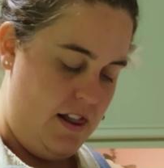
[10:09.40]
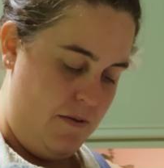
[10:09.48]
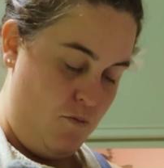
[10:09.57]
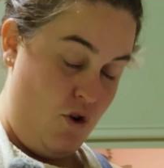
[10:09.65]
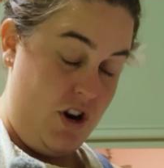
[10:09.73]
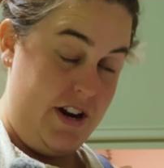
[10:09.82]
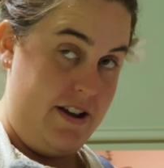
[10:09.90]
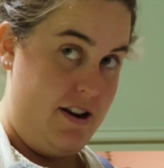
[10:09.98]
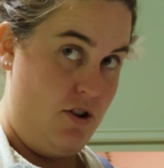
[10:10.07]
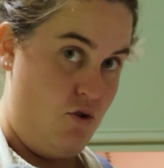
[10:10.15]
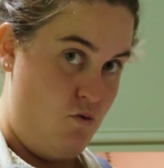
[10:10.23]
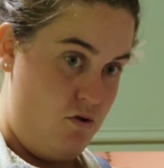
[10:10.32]
I'm running
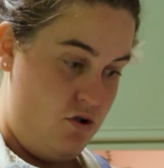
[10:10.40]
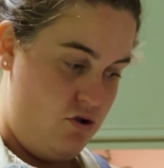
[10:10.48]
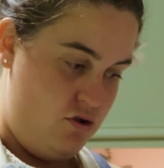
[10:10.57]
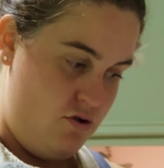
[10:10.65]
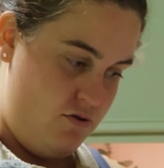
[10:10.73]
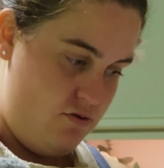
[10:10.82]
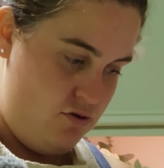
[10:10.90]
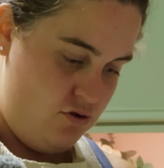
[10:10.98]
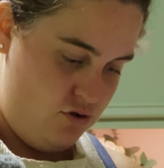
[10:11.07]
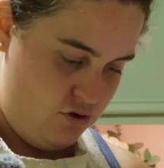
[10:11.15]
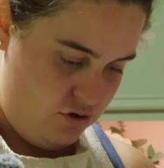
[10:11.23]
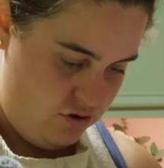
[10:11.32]
out of
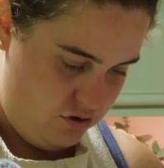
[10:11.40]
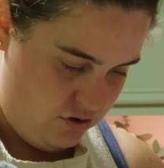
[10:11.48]
cornstarch.